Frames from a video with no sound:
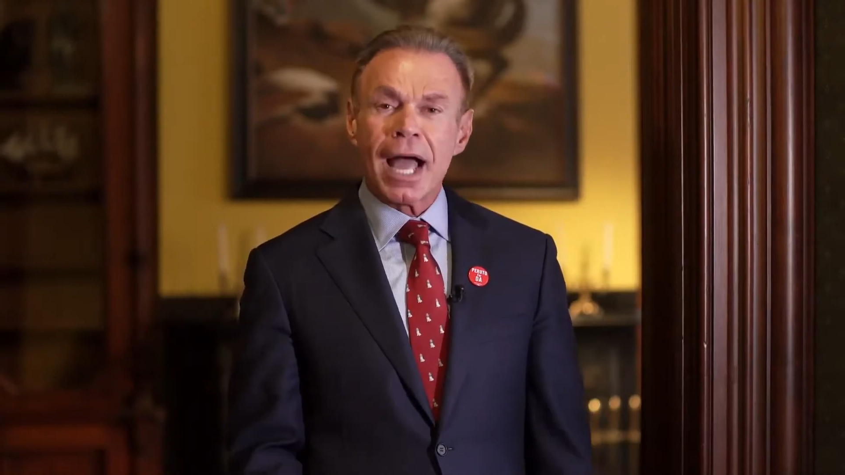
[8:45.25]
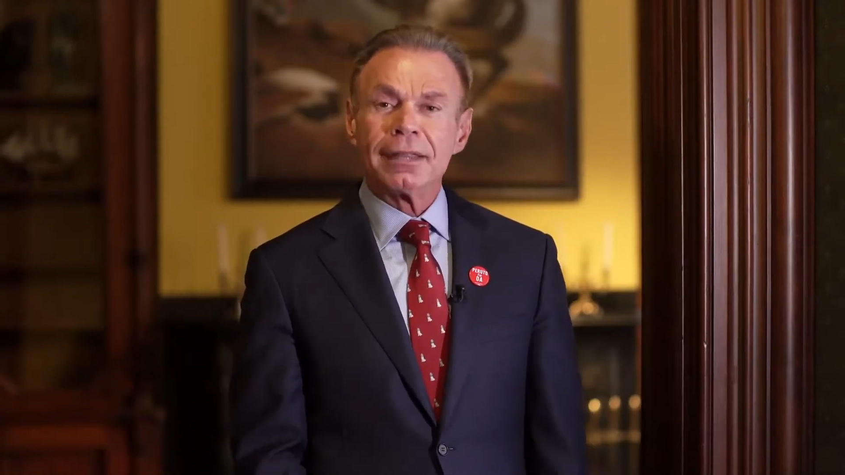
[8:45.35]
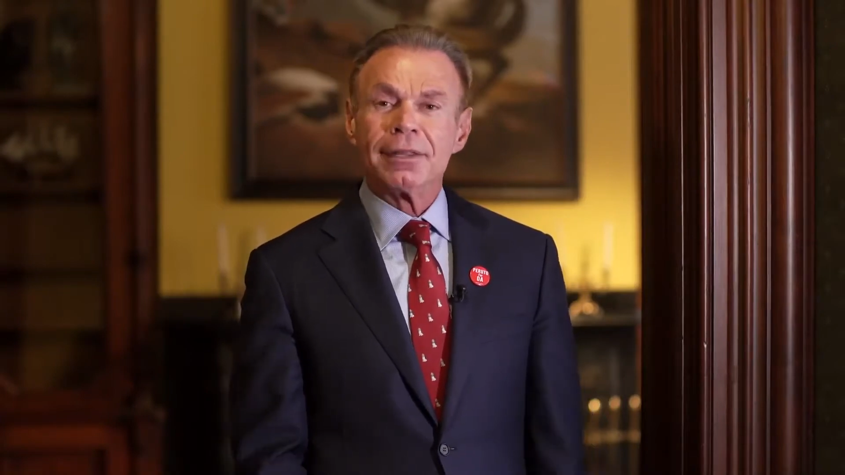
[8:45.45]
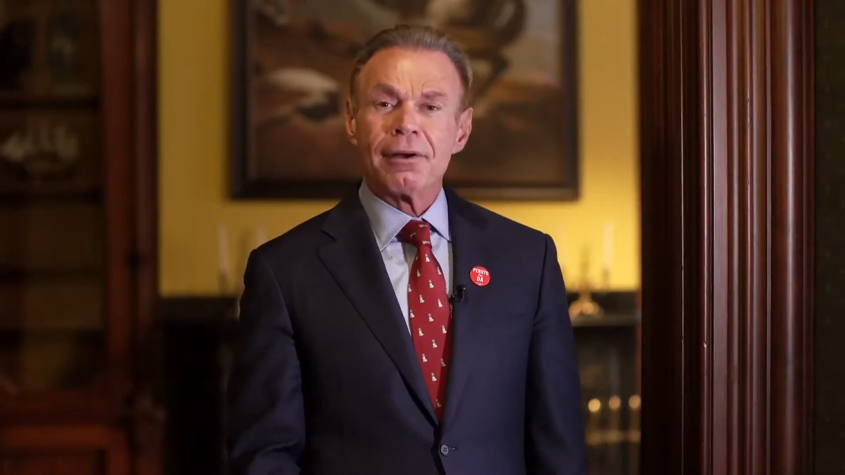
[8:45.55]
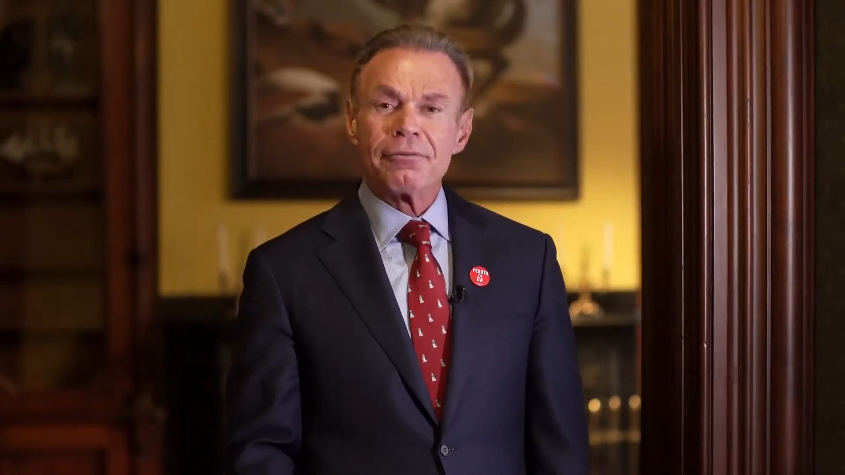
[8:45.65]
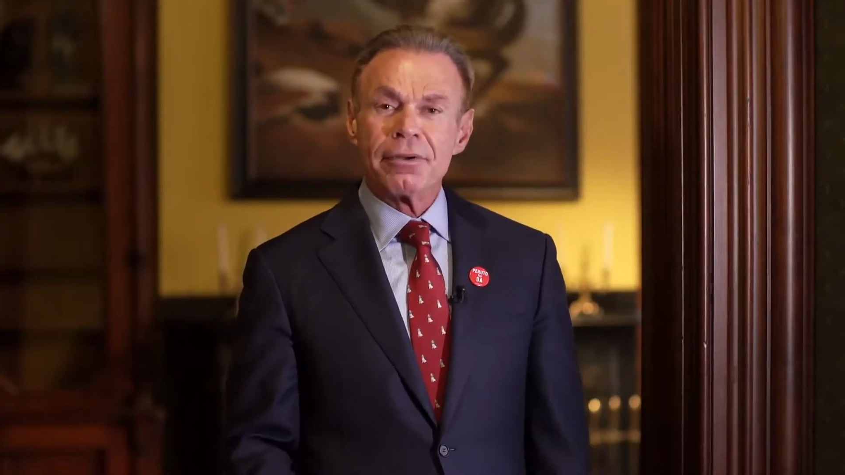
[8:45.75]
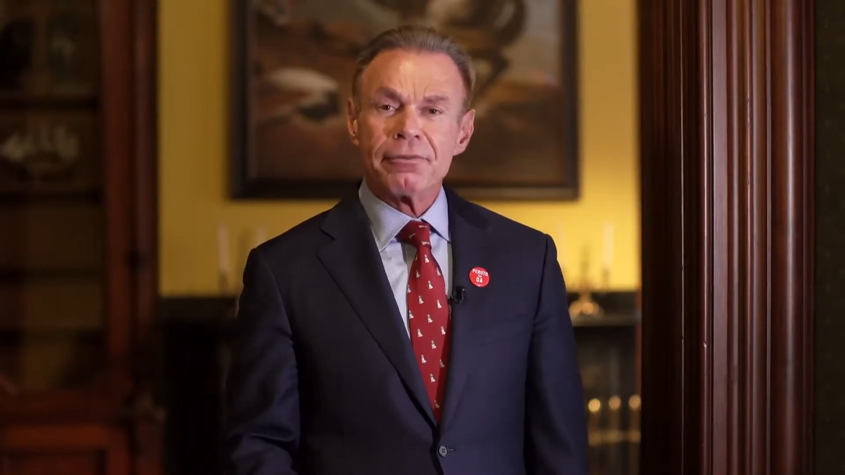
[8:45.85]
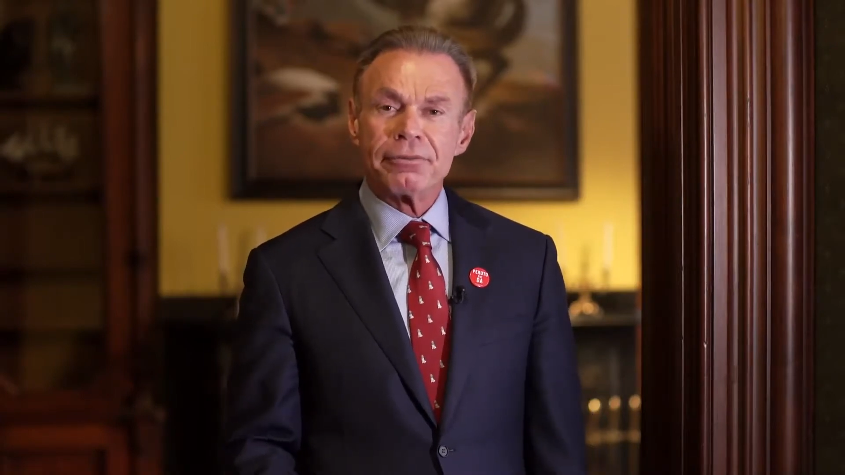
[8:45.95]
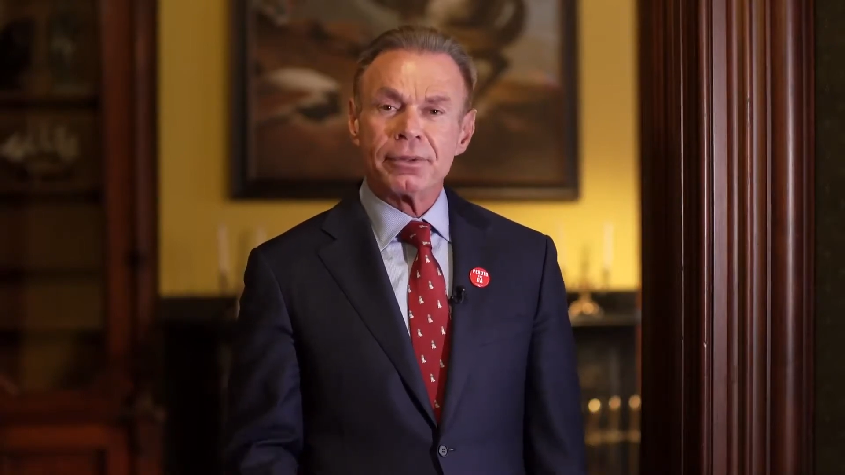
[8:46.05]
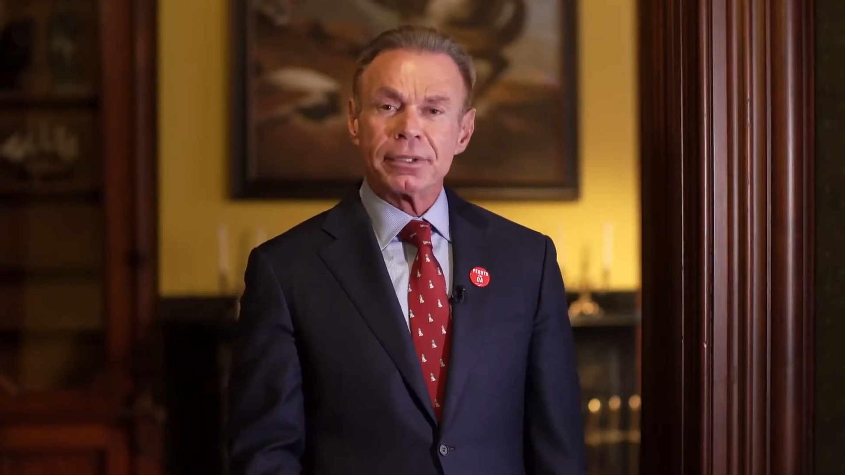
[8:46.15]
I love
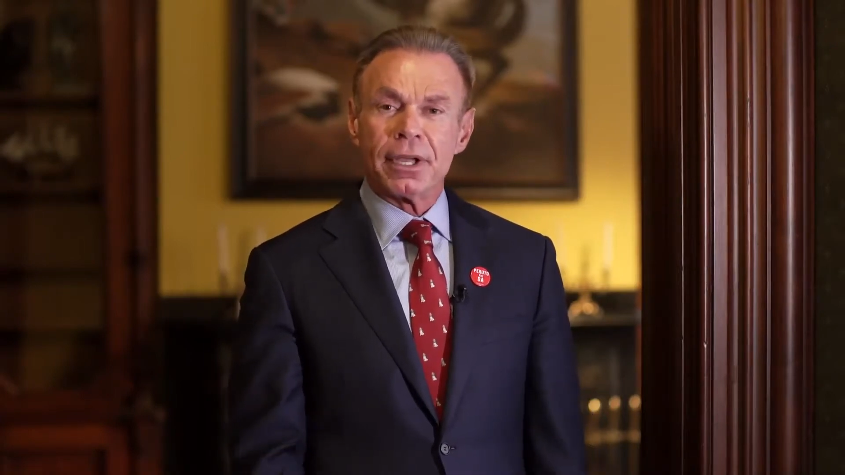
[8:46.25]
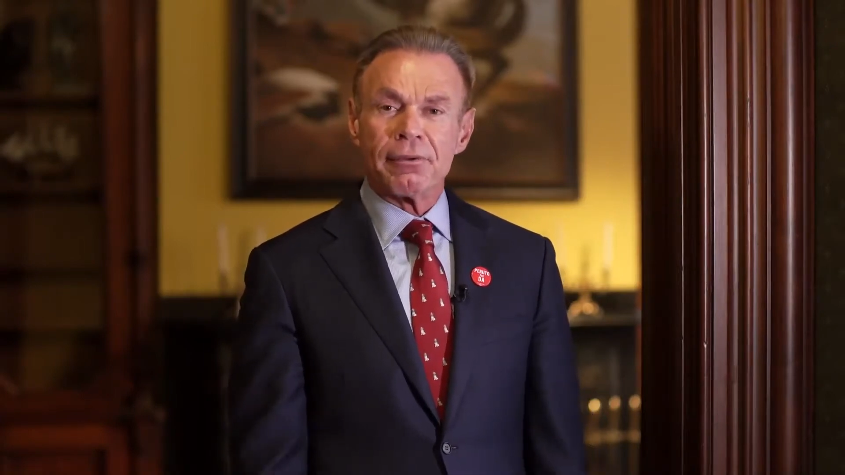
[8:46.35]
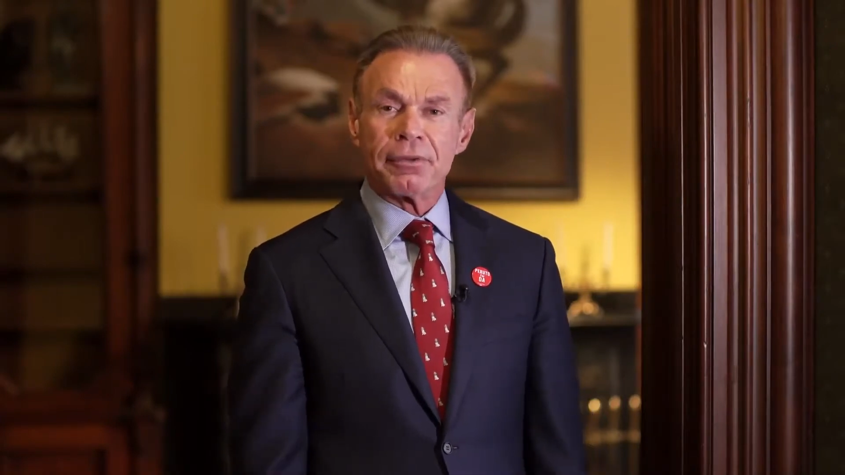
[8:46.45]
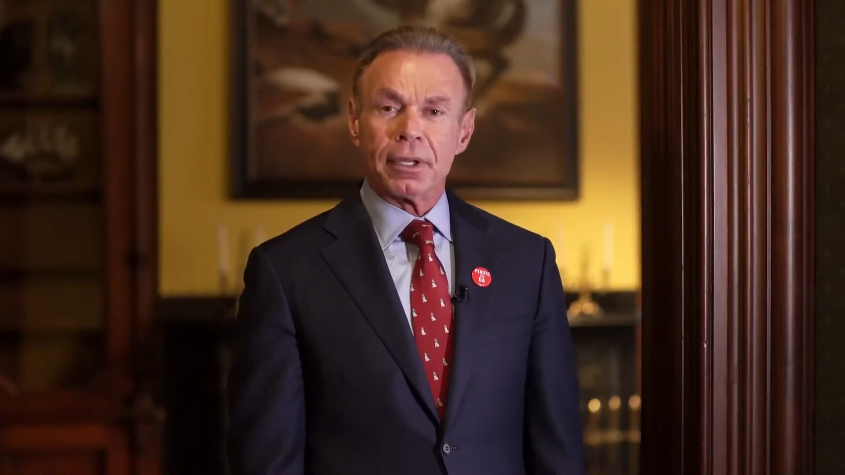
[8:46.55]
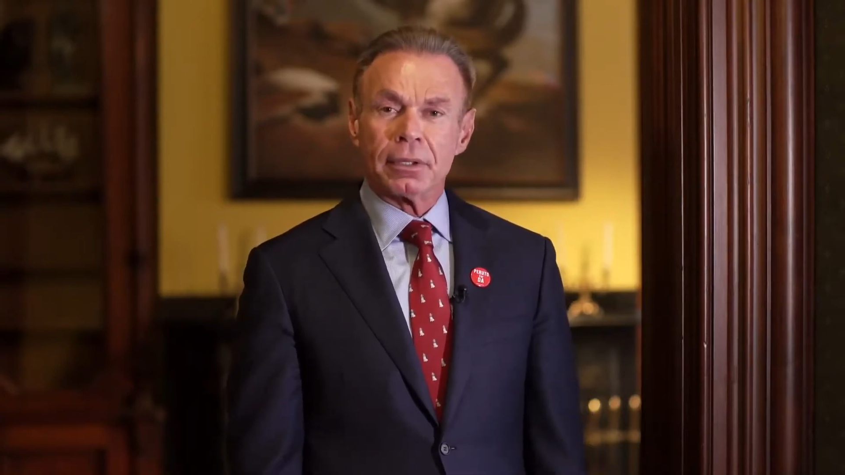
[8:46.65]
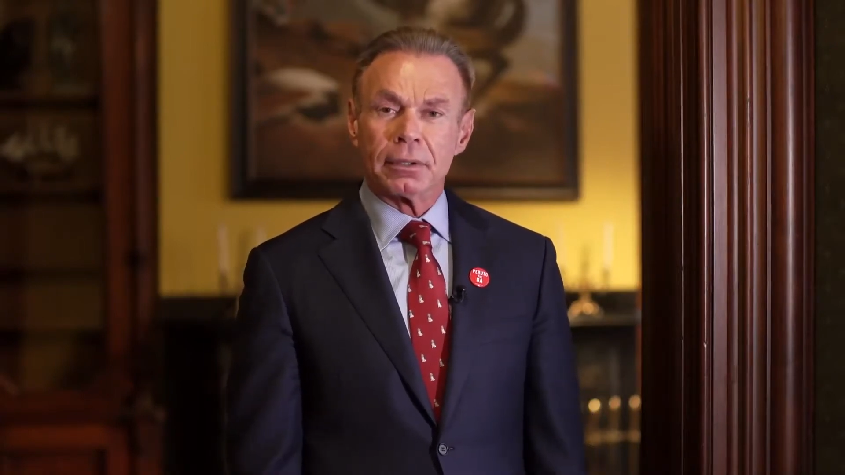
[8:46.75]
Philadelphia.